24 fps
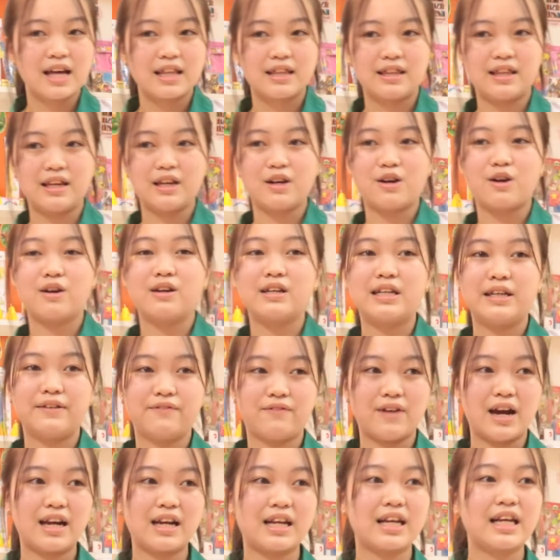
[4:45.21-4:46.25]
They are
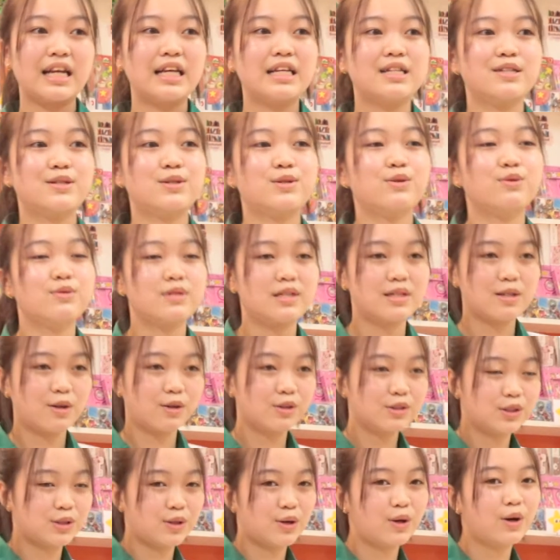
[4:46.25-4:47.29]
divided into
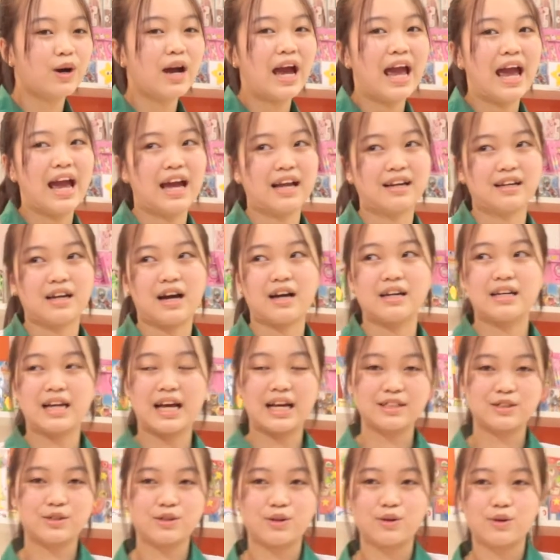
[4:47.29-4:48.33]
social and
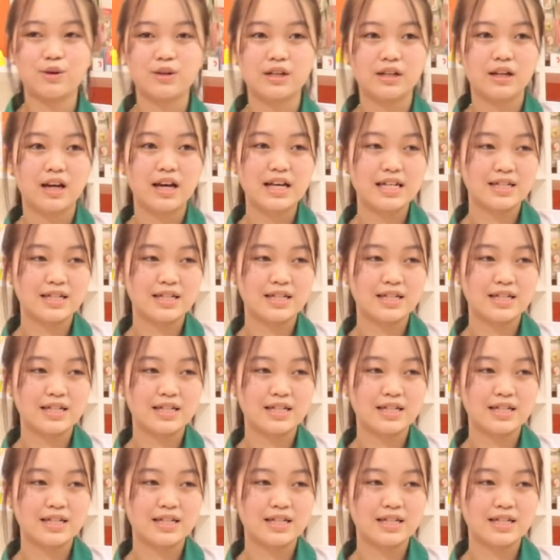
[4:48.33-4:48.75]
natural